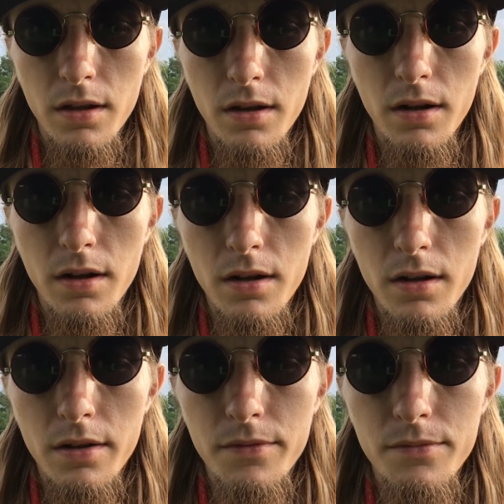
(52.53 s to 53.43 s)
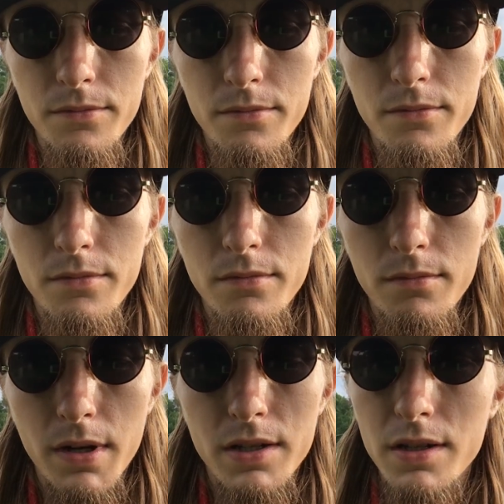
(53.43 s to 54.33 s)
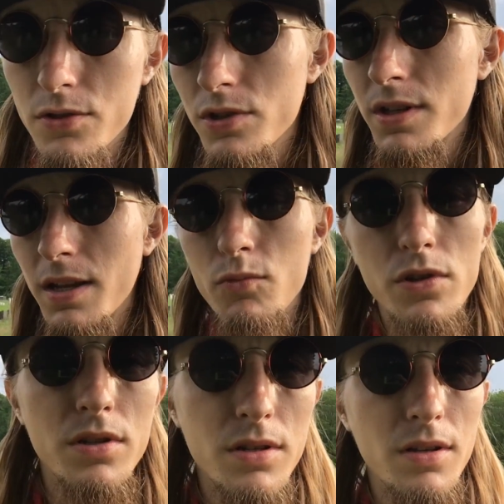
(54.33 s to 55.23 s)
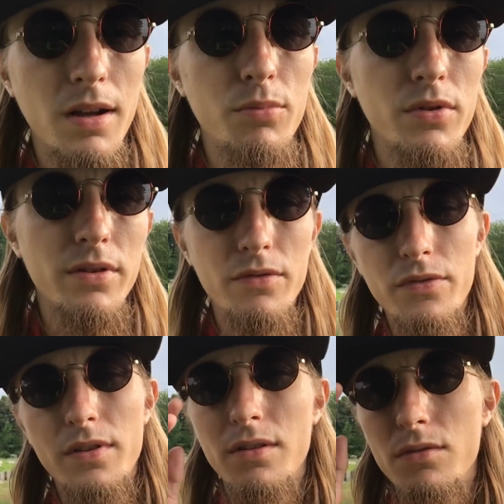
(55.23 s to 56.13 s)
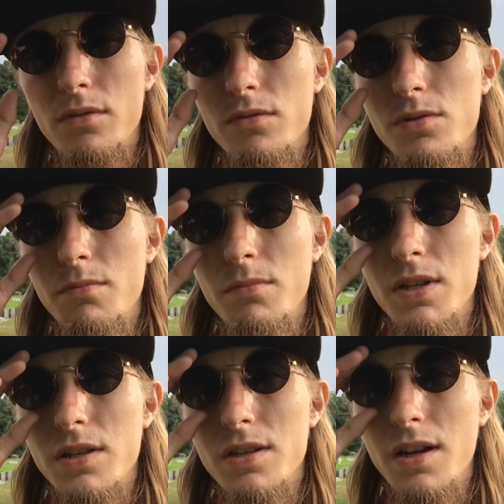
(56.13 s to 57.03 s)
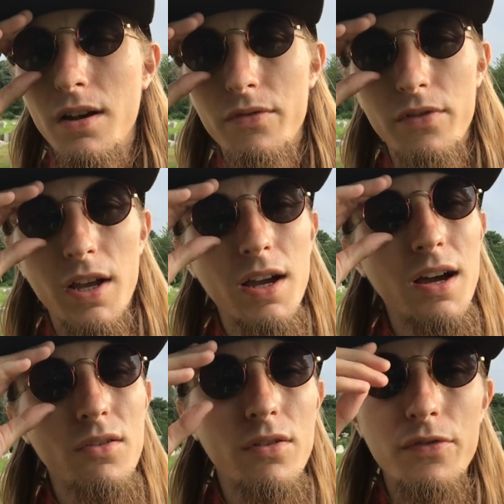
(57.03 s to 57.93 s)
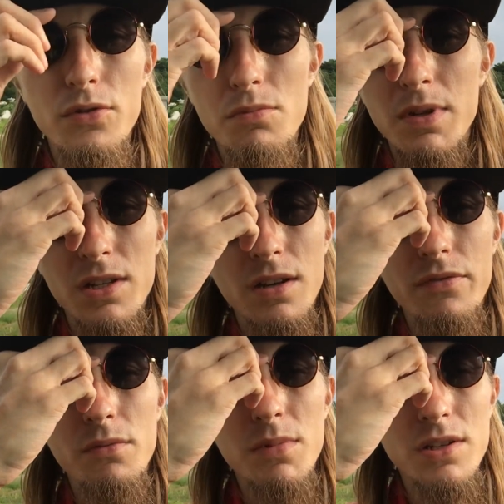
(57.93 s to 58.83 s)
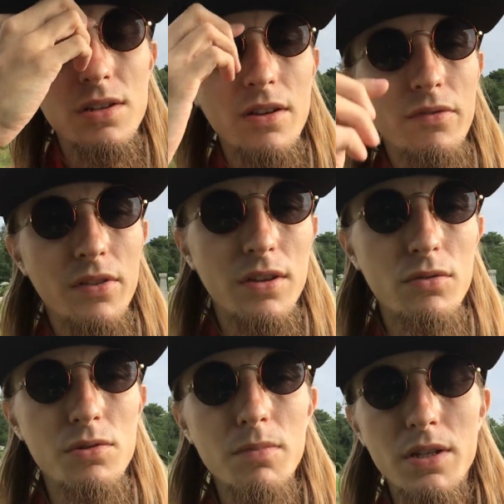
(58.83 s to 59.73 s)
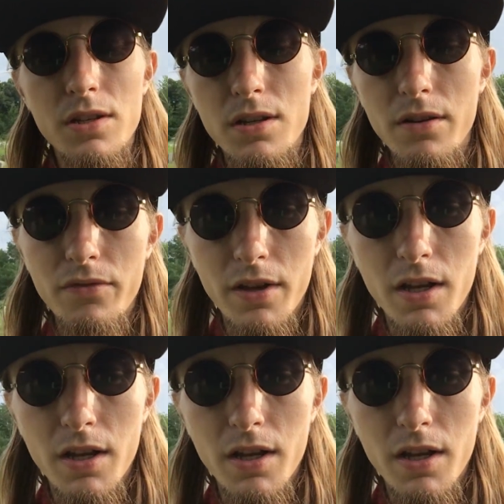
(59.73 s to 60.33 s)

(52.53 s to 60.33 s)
Uh, my teacher's name was, I believe, it was Missus Huff. I don't know if it was Miss Huff or Missus Huff. I think it was Missus Huff.